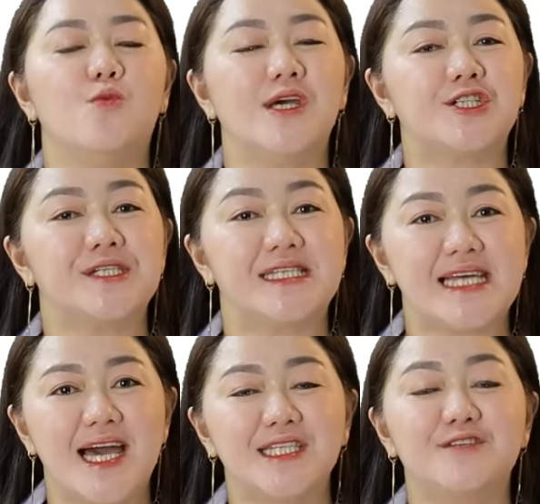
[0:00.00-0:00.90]
which
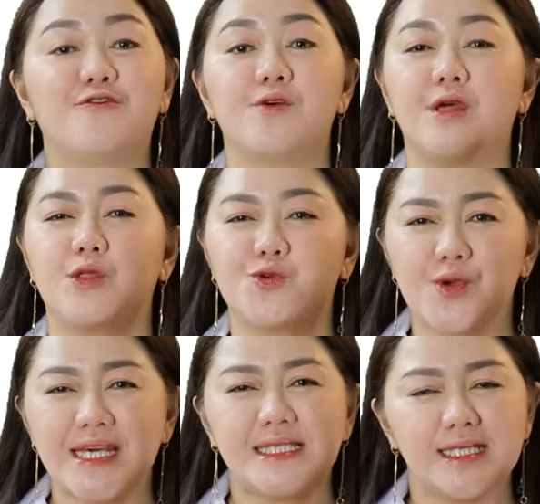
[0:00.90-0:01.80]
stands for the
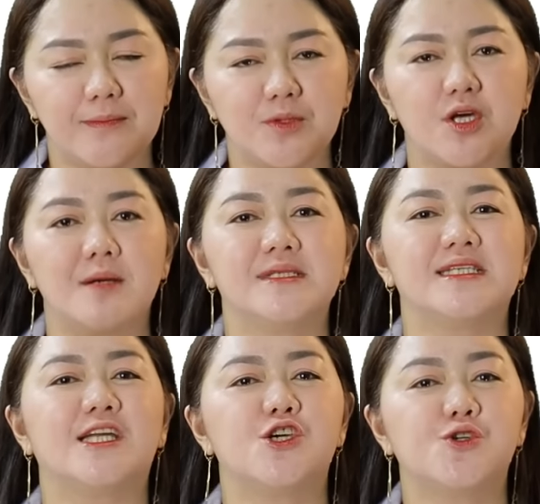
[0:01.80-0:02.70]
three symptoms
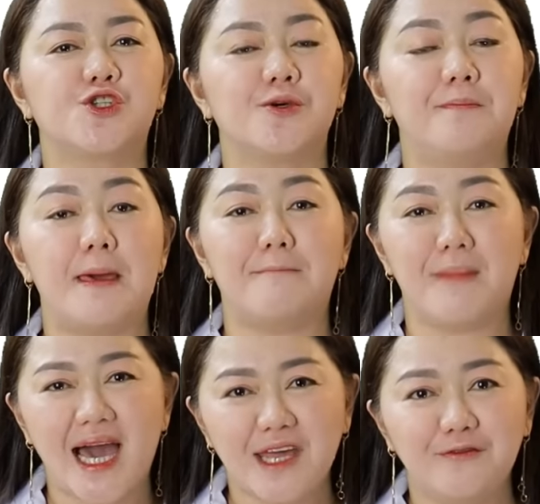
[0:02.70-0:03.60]
that you should be
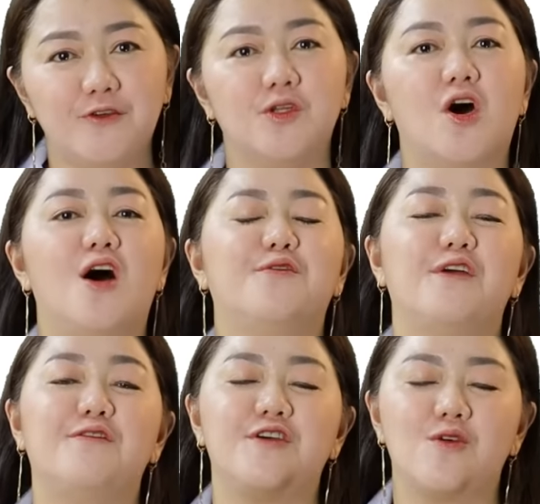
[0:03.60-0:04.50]
mindful of
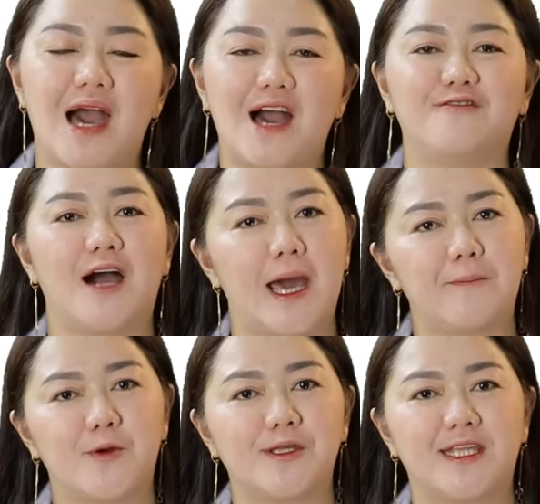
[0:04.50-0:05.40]
if you have
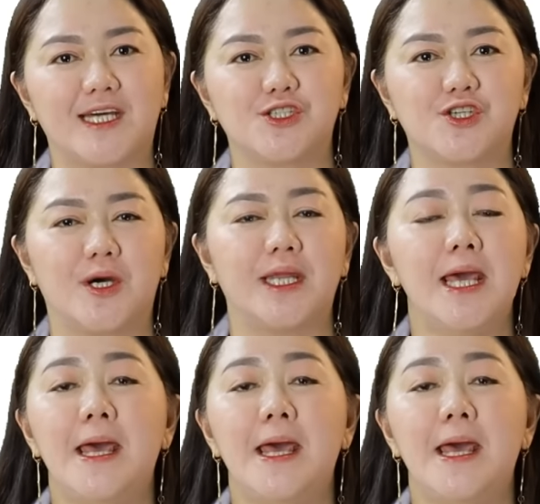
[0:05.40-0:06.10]
hypertension.